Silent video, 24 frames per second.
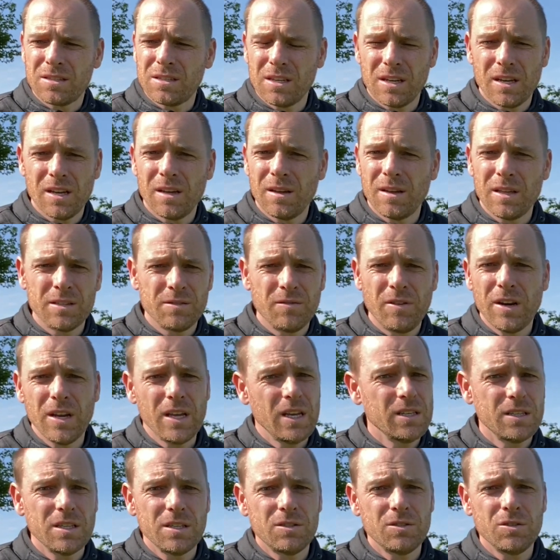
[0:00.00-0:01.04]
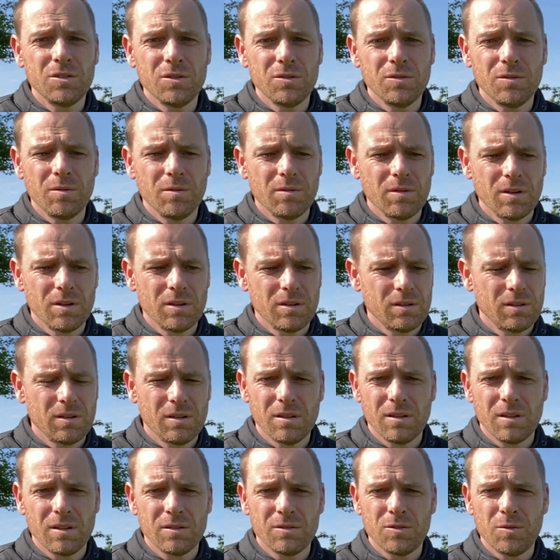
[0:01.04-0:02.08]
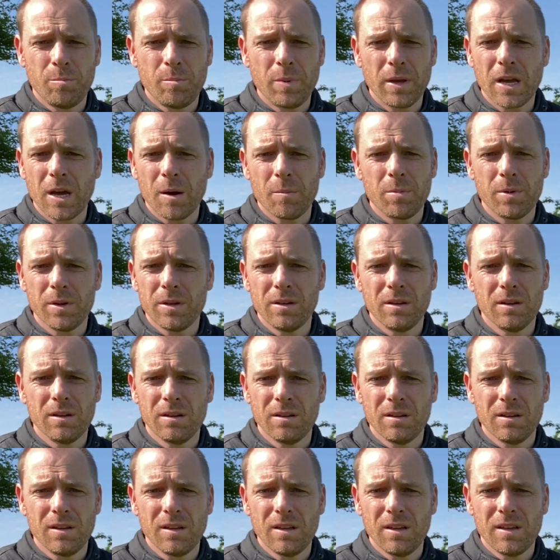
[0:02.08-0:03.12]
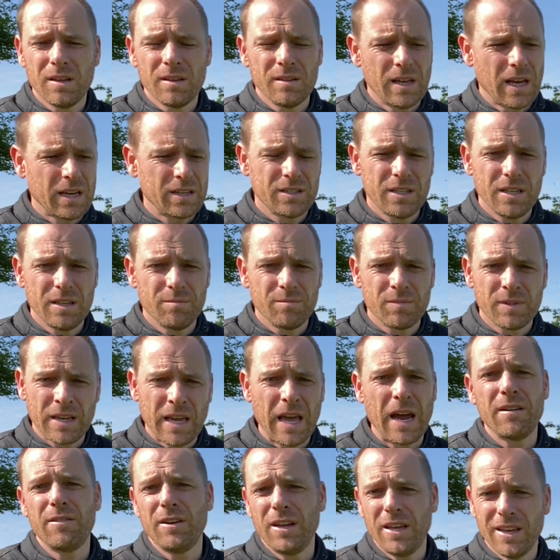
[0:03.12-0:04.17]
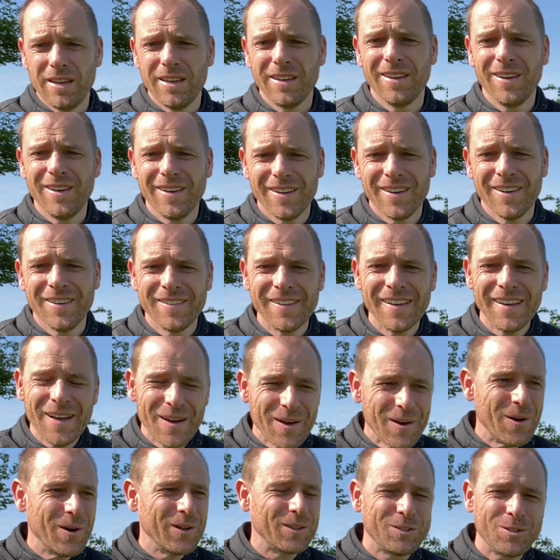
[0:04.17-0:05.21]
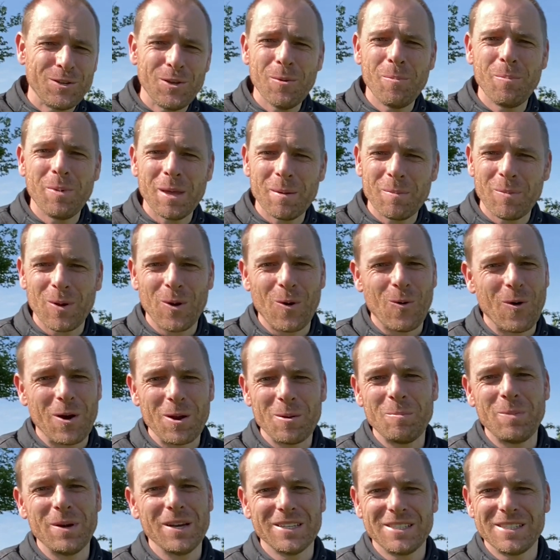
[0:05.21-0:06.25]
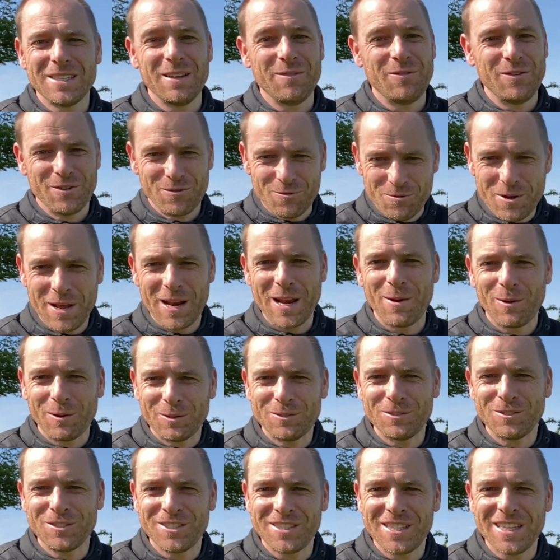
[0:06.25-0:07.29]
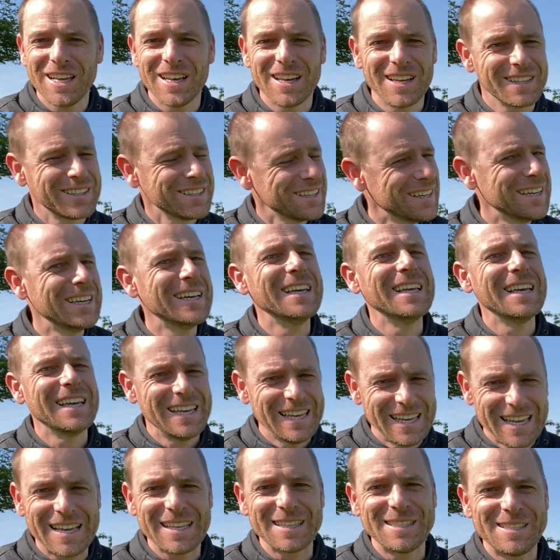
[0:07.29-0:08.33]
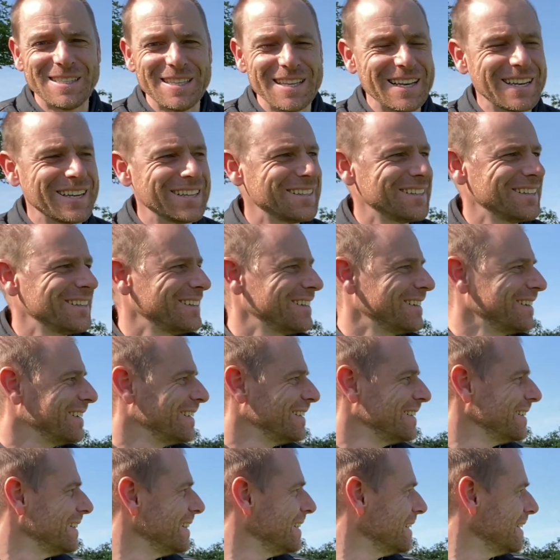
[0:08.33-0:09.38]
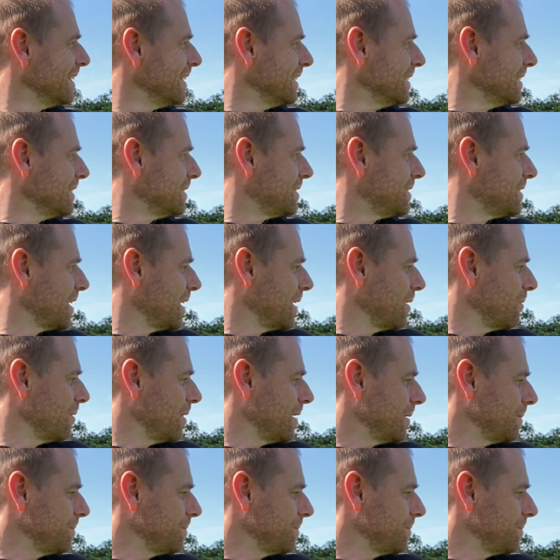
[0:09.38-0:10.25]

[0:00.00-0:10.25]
very easy to pick up and actually carry. Two people or one person, if he really wants to steal it, he can steal it. So